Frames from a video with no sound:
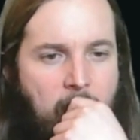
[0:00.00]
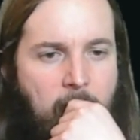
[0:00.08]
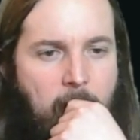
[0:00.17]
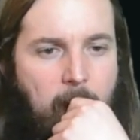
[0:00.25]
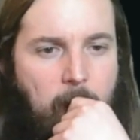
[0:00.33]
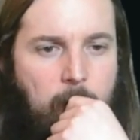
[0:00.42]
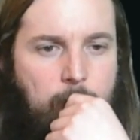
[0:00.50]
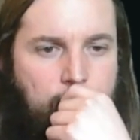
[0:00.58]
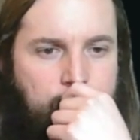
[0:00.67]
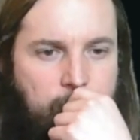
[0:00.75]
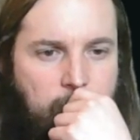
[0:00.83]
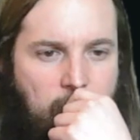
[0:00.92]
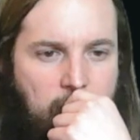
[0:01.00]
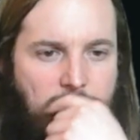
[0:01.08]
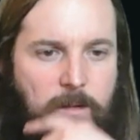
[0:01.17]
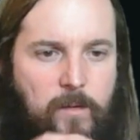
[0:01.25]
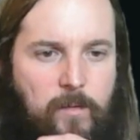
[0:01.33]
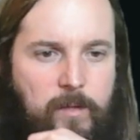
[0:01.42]

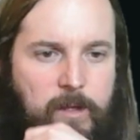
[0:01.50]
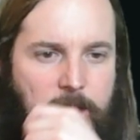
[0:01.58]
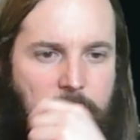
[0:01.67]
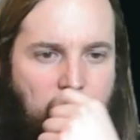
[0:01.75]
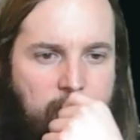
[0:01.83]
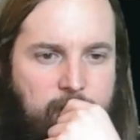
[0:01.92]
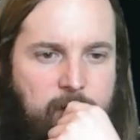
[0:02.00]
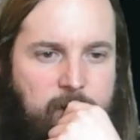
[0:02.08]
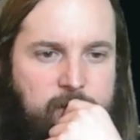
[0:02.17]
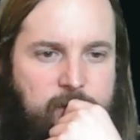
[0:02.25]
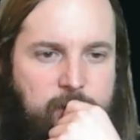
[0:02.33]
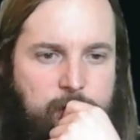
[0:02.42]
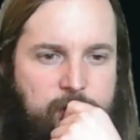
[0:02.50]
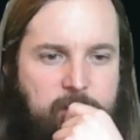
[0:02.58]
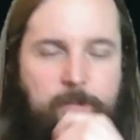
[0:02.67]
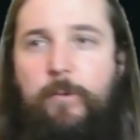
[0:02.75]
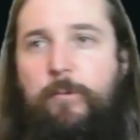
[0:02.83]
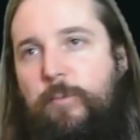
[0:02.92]
The other thing too is
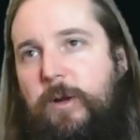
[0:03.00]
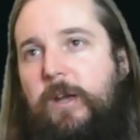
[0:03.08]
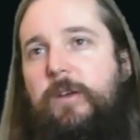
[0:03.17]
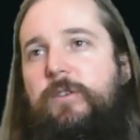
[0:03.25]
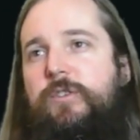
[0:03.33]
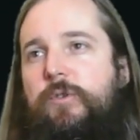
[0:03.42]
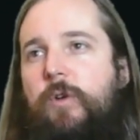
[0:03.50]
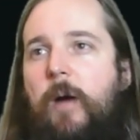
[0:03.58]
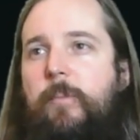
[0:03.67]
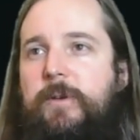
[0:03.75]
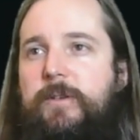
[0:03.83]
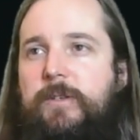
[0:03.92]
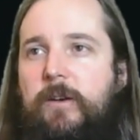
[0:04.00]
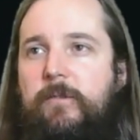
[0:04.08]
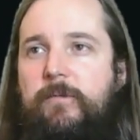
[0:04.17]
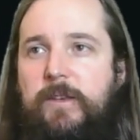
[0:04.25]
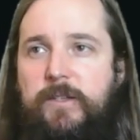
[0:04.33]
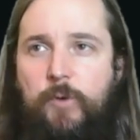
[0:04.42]
we're bringing in 2 copies
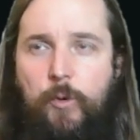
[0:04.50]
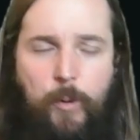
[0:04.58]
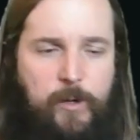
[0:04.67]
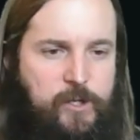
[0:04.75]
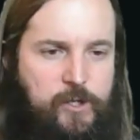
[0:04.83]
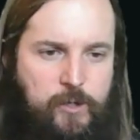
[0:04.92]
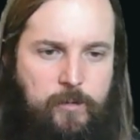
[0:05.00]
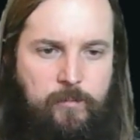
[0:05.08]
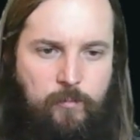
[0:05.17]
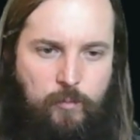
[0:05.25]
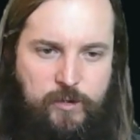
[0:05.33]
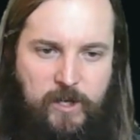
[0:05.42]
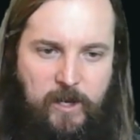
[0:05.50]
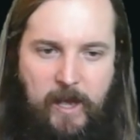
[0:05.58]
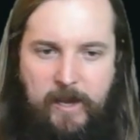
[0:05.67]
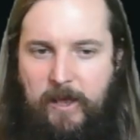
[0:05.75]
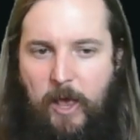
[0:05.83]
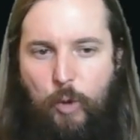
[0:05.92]
of the Soul Partition, which can
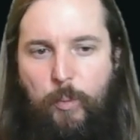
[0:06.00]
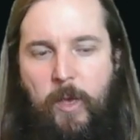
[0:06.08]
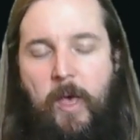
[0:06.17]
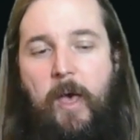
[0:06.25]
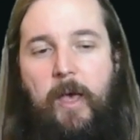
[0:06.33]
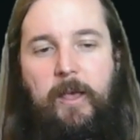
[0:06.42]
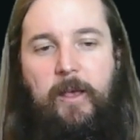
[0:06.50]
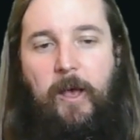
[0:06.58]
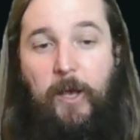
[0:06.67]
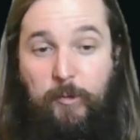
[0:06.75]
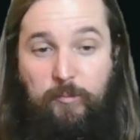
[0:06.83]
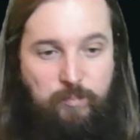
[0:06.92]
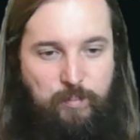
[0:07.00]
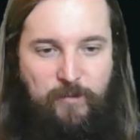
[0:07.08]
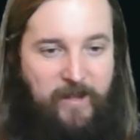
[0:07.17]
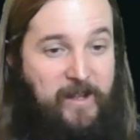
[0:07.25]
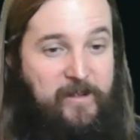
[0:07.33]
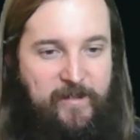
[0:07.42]
kind of help
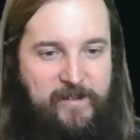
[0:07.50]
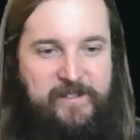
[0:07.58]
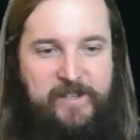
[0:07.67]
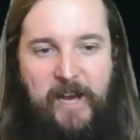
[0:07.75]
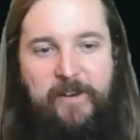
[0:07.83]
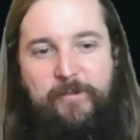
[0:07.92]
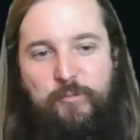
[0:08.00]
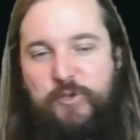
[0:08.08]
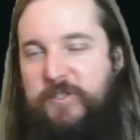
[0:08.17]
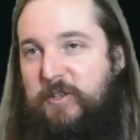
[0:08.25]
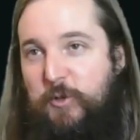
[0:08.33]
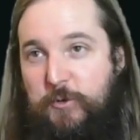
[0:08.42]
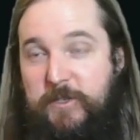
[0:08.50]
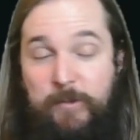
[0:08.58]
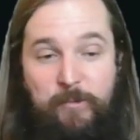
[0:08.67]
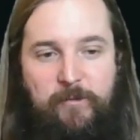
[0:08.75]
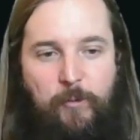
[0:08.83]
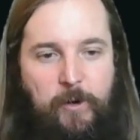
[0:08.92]
prevent this deck from just
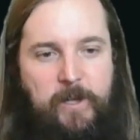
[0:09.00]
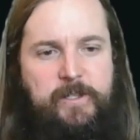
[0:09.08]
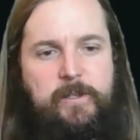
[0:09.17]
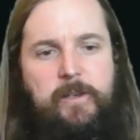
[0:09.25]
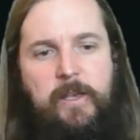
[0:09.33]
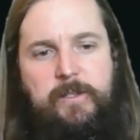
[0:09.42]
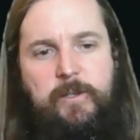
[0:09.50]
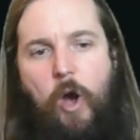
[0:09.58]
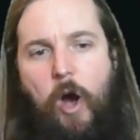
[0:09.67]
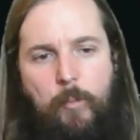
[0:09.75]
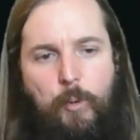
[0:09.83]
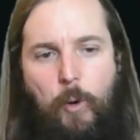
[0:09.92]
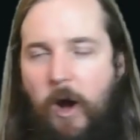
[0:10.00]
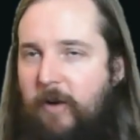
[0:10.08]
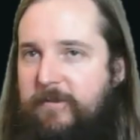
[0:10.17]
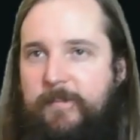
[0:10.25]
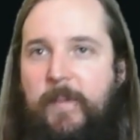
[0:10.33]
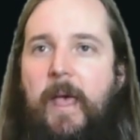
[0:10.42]
losing before it gets its combo
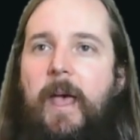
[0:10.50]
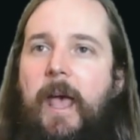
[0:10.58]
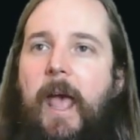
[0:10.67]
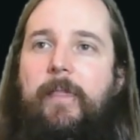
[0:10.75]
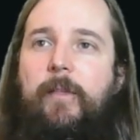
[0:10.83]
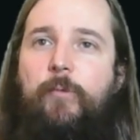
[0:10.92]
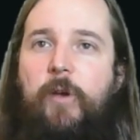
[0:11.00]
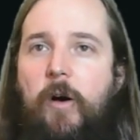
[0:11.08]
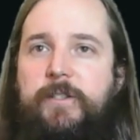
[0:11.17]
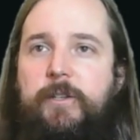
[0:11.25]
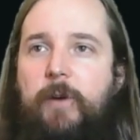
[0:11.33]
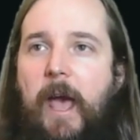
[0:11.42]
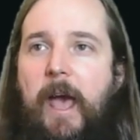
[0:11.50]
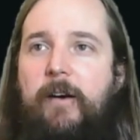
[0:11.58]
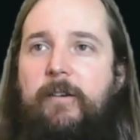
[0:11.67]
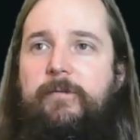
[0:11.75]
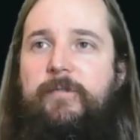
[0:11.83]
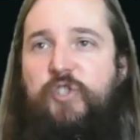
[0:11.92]
off. And then we also
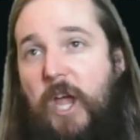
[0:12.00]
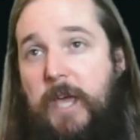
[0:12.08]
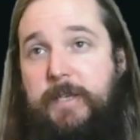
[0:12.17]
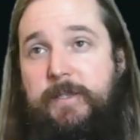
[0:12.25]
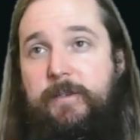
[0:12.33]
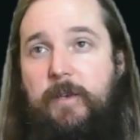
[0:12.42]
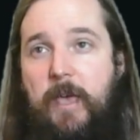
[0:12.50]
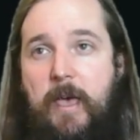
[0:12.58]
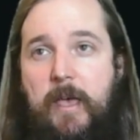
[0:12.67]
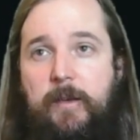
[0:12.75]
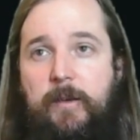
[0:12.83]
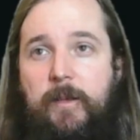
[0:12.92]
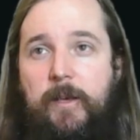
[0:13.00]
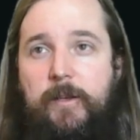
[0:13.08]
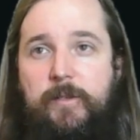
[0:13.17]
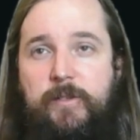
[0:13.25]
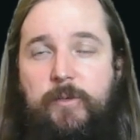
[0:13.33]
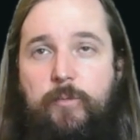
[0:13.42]
have Jace, and
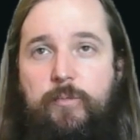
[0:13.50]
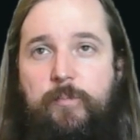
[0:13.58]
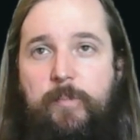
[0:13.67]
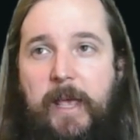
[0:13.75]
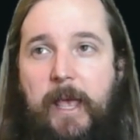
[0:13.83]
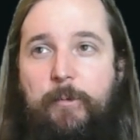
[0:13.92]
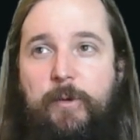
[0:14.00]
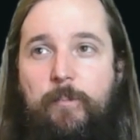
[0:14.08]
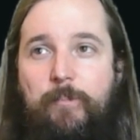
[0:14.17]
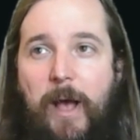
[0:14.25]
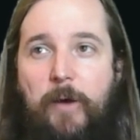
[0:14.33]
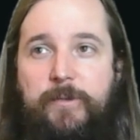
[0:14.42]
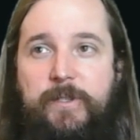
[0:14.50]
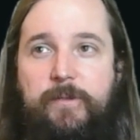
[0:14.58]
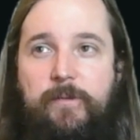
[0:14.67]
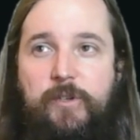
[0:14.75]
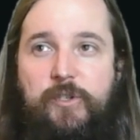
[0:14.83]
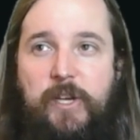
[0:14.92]
so being able to bounce
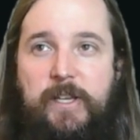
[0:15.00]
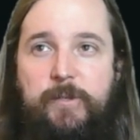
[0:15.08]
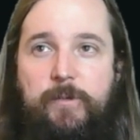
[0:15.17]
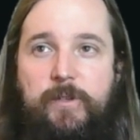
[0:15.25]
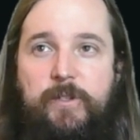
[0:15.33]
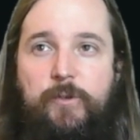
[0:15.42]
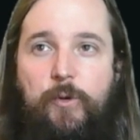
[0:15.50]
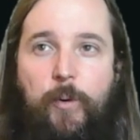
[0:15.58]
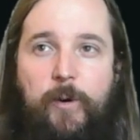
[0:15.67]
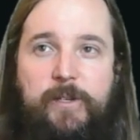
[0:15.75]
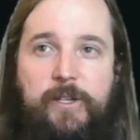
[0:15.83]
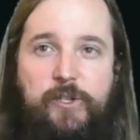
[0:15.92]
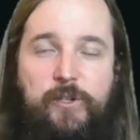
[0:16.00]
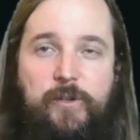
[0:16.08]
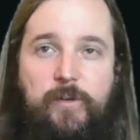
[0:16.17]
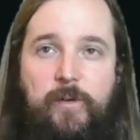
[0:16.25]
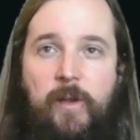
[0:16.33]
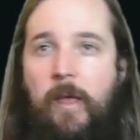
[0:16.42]
the Jace with the Soul
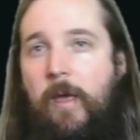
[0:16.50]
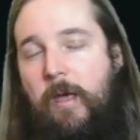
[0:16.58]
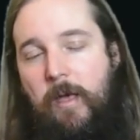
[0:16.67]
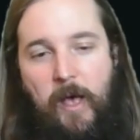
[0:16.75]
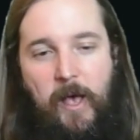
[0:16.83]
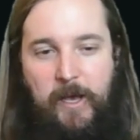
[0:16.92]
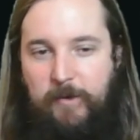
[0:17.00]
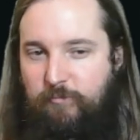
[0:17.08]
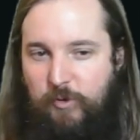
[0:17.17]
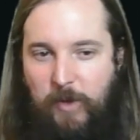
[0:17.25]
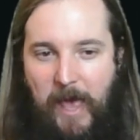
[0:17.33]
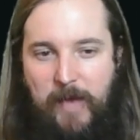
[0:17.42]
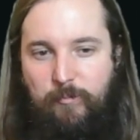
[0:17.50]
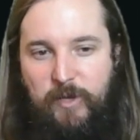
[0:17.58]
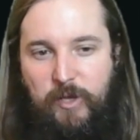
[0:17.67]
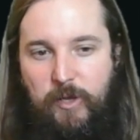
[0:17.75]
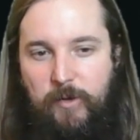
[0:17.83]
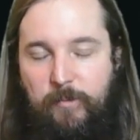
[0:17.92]
Partition, you can
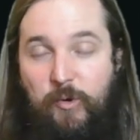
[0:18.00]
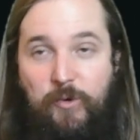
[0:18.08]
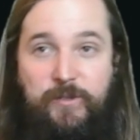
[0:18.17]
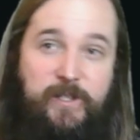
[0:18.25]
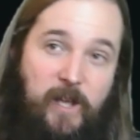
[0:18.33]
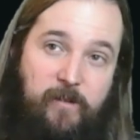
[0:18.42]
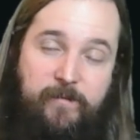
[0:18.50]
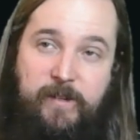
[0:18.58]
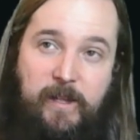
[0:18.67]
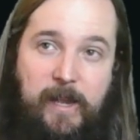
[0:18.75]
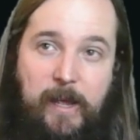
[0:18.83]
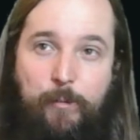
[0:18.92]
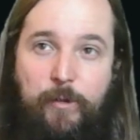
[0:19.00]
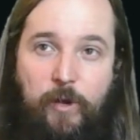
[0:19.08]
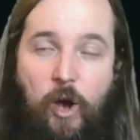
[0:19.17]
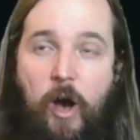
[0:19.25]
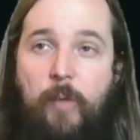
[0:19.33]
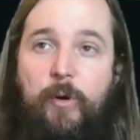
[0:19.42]
mill yourself to enable the
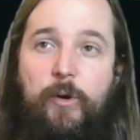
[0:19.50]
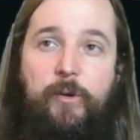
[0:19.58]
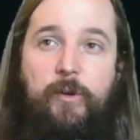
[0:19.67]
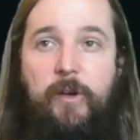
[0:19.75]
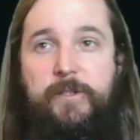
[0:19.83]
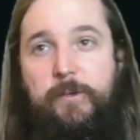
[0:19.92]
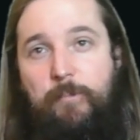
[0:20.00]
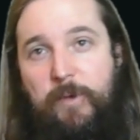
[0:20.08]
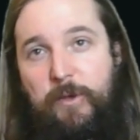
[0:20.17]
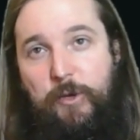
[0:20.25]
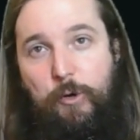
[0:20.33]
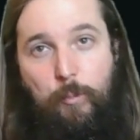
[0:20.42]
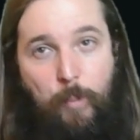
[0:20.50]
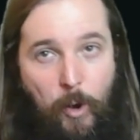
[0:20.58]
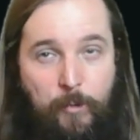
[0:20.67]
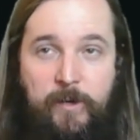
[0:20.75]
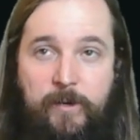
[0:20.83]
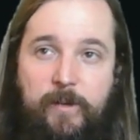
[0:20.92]
combo. You can also mill your
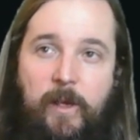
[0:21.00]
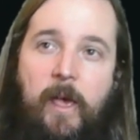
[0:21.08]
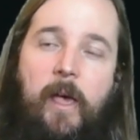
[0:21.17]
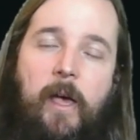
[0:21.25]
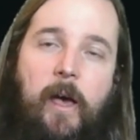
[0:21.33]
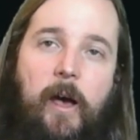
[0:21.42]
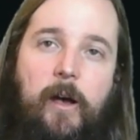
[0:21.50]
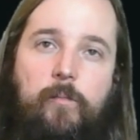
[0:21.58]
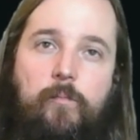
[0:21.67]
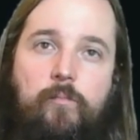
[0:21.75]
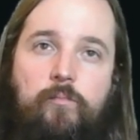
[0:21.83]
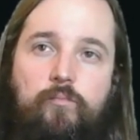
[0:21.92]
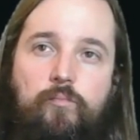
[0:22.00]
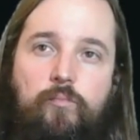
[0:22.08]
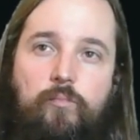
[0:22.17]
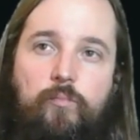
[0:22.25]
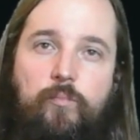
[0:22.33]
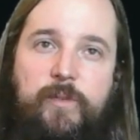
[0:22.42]
opponent,
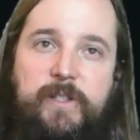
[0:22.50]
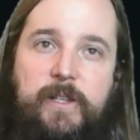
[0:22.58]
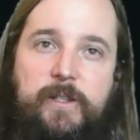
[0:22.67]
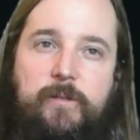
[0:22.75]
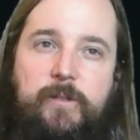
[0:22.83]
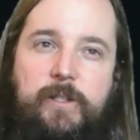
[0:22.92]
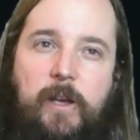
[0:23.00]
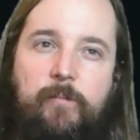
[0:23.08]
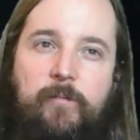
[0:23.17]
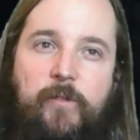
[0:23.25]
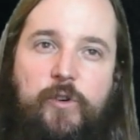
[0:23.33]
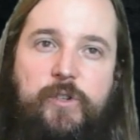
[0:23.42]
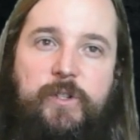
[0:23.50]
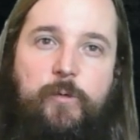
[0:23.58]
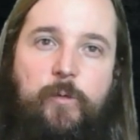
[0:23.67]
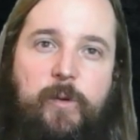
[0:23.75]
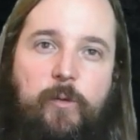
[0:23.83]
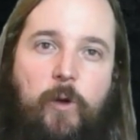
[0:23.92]
since some versions
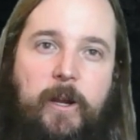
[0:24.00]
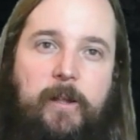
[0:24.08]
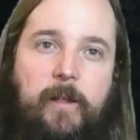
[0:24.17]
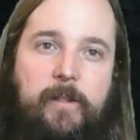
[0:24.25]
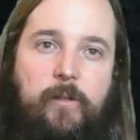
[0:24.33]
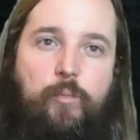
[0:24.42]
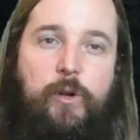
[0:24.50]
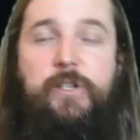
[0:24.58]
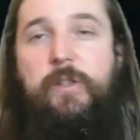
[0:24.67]
will be running like the Breach the